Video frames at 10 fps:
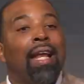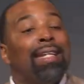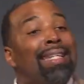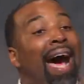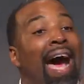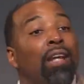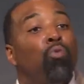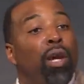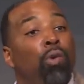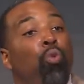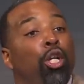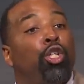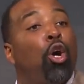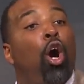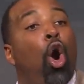not when what
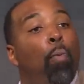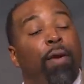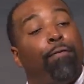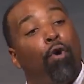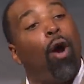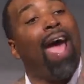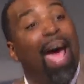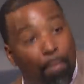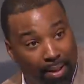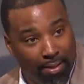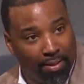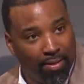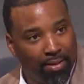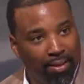you're hoping for happens,